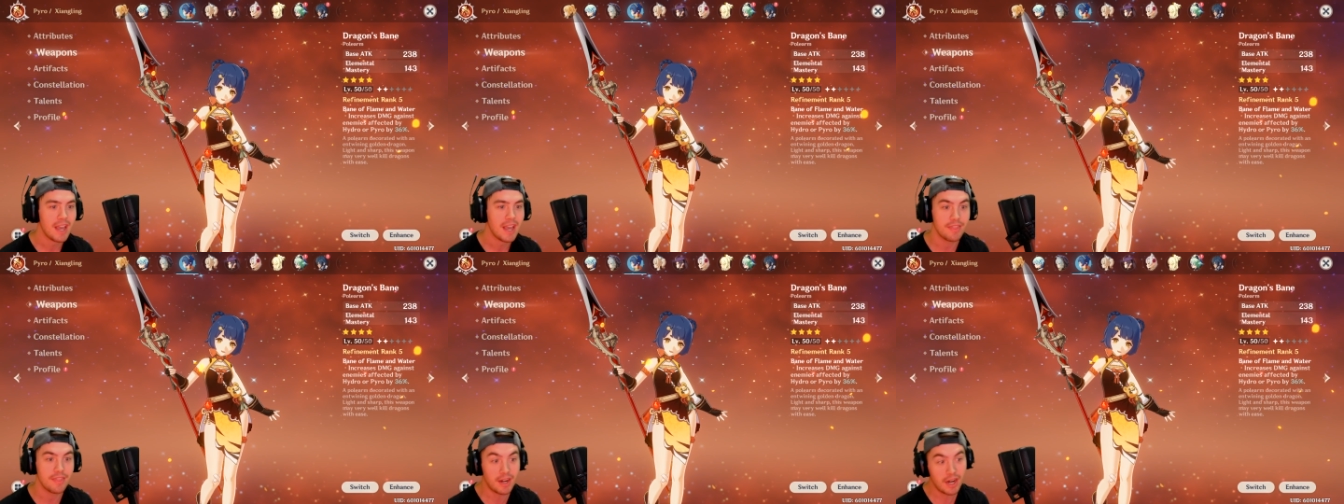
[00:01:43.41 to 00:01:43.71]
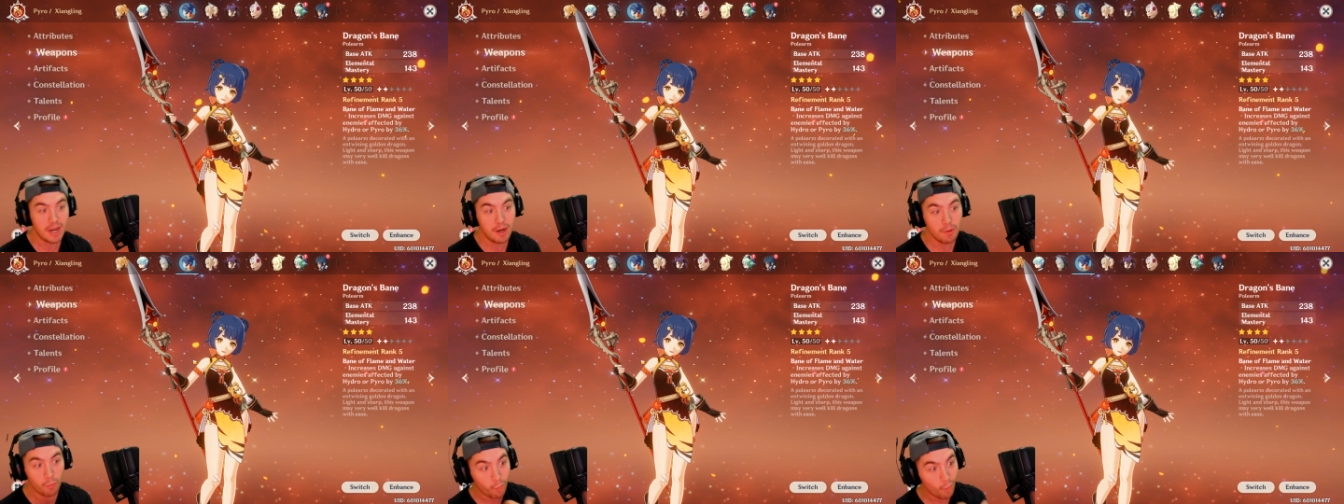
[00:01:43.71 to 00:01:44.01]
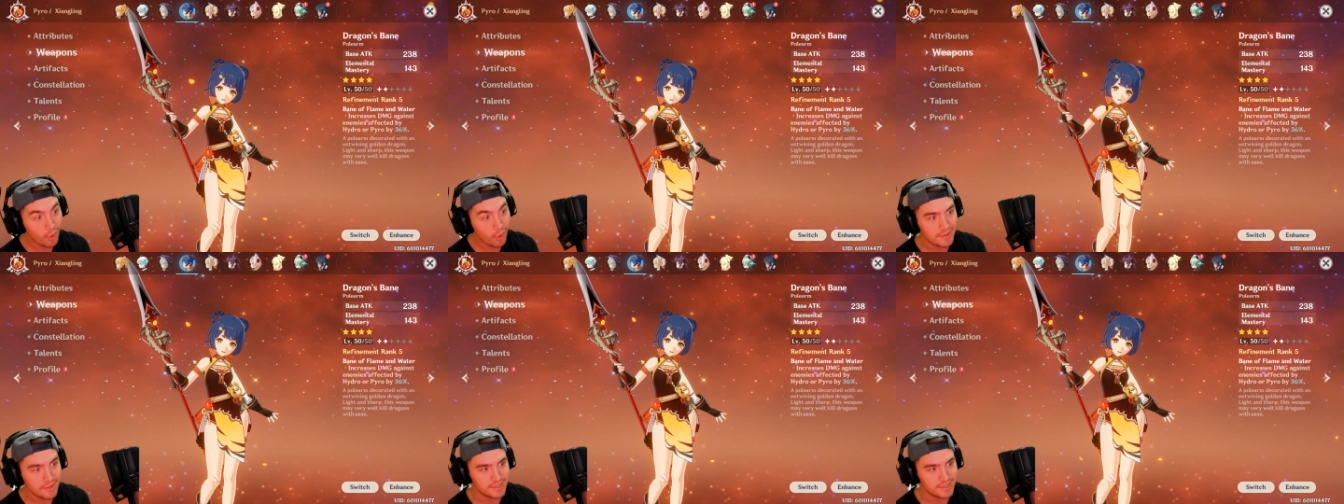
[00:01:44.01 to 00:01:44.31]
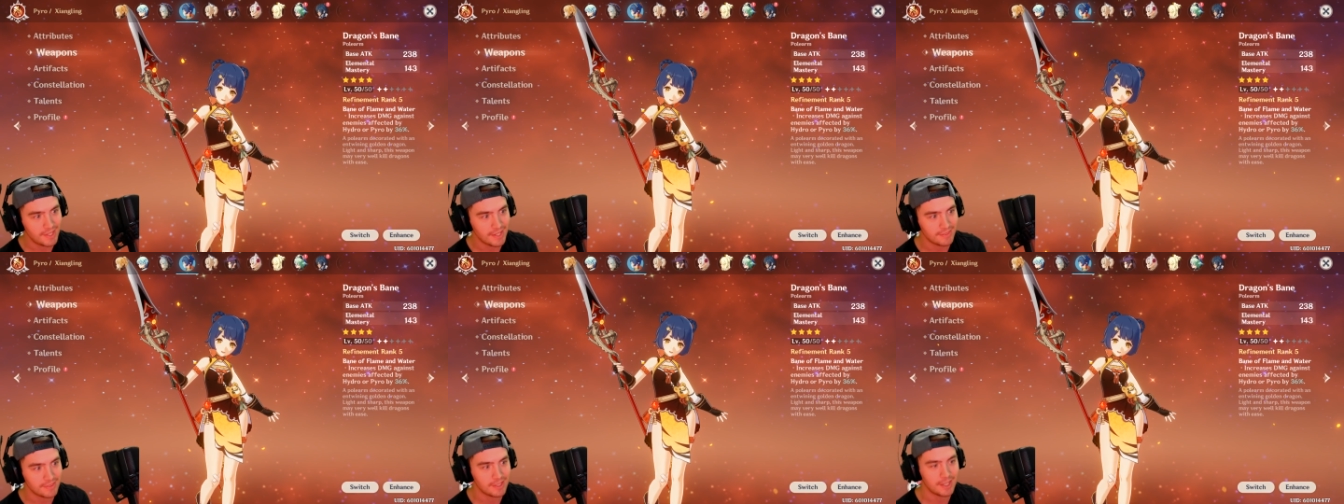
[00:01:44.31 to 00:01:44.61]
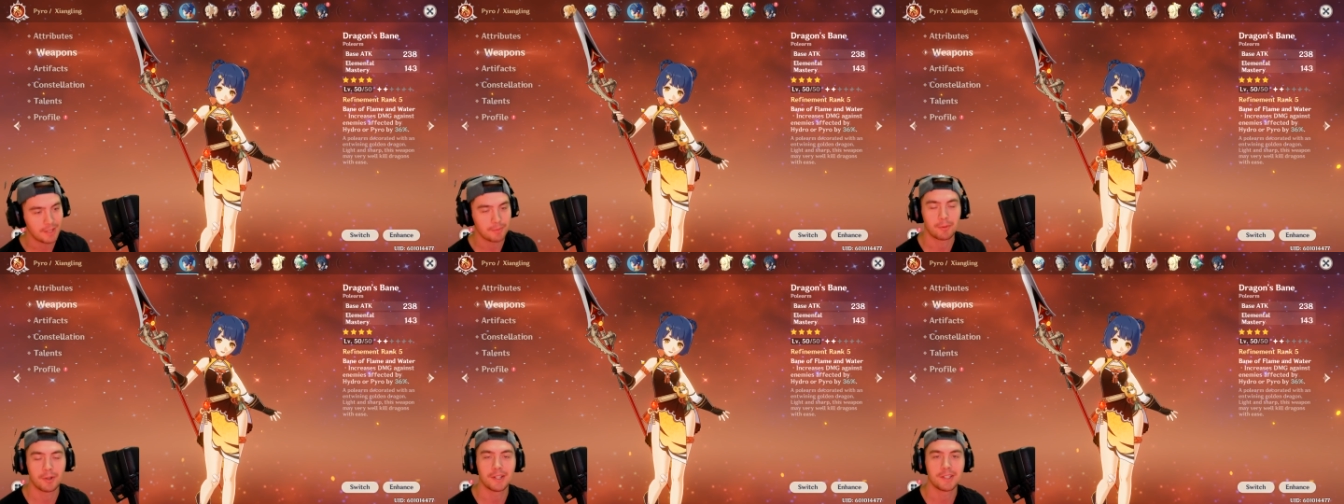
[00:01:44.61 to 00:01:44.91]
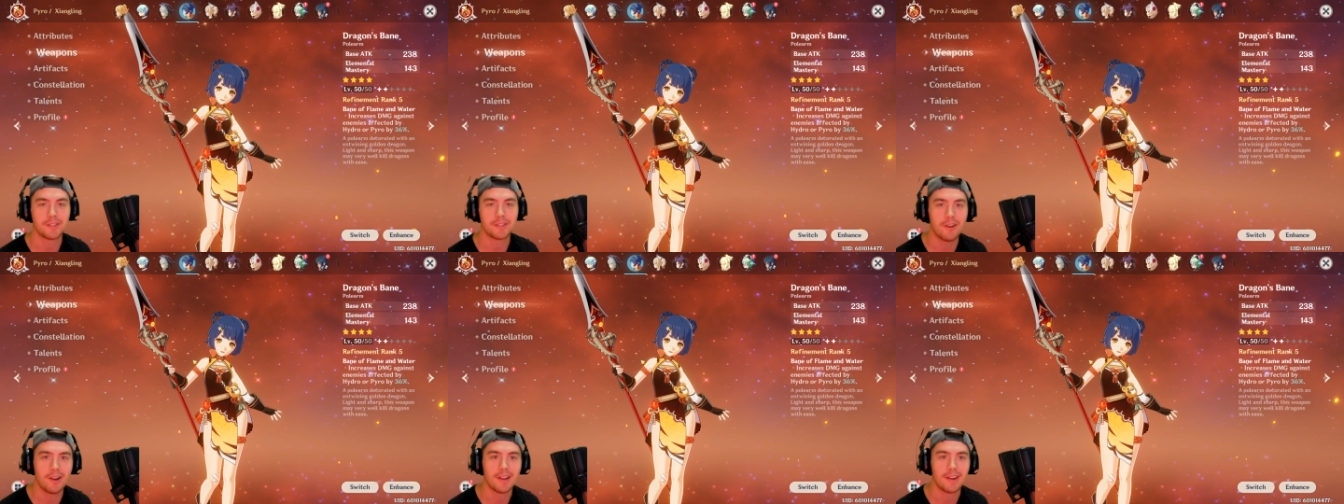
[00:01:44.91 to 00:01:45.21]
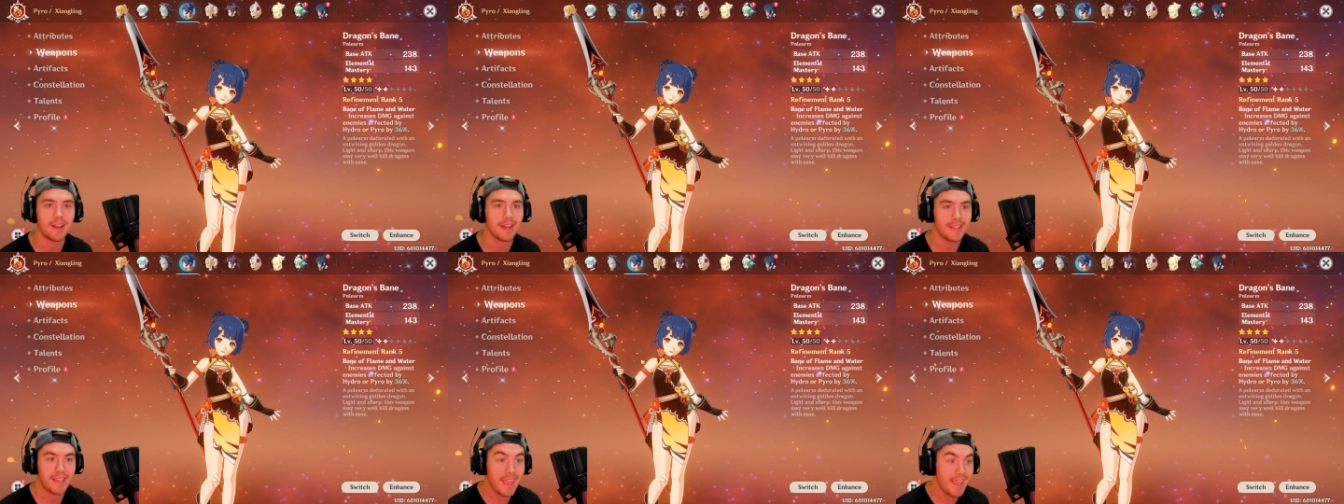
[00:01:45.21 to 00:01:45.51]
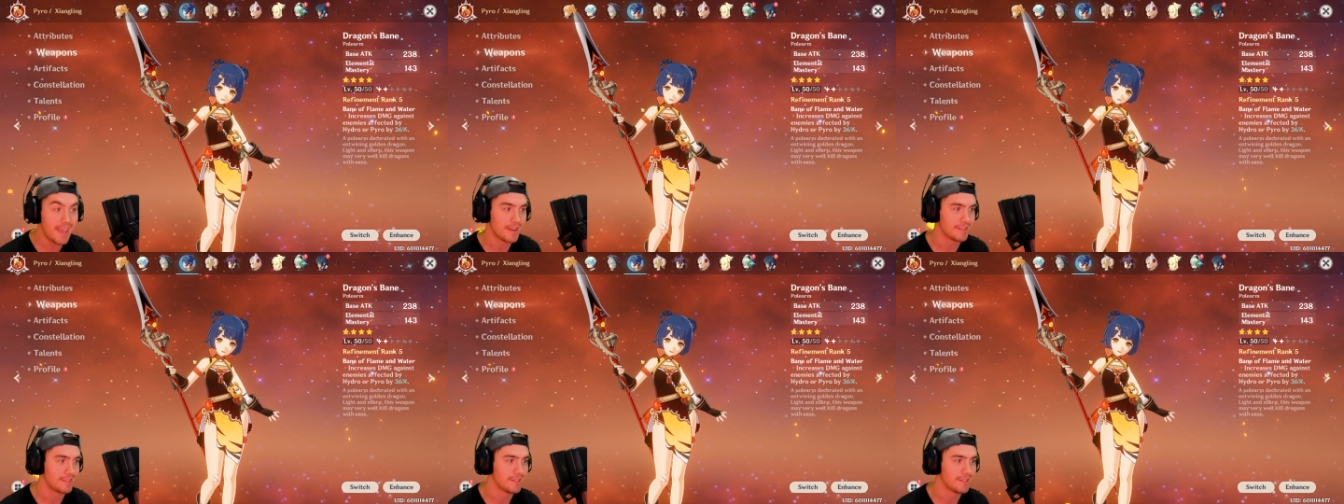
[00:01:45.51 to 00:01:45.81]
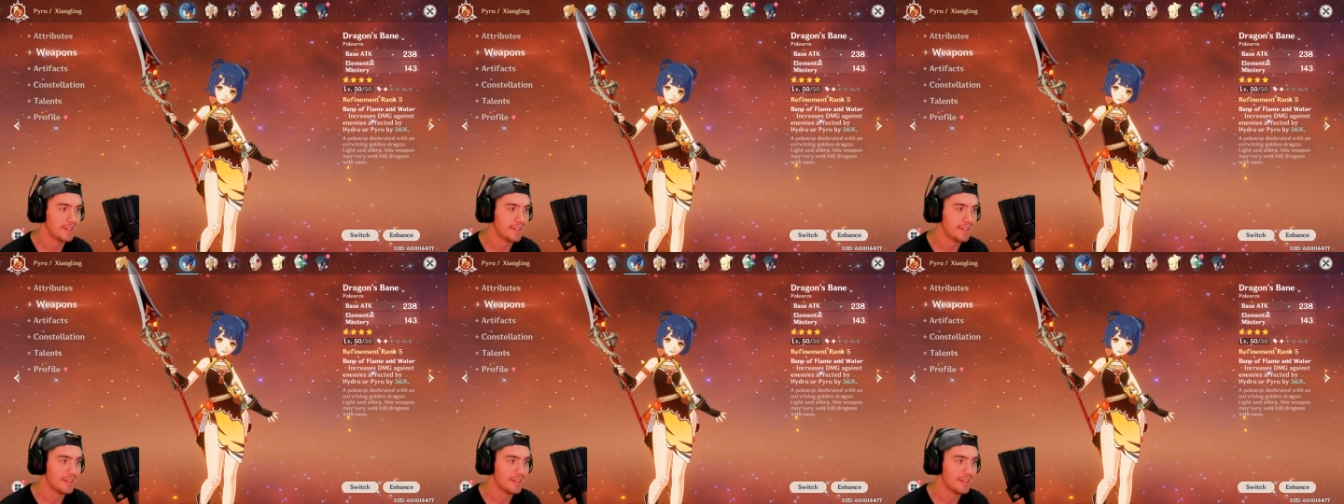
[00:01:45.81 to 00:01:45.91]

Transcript: that I want to get the upgrades on. I can't.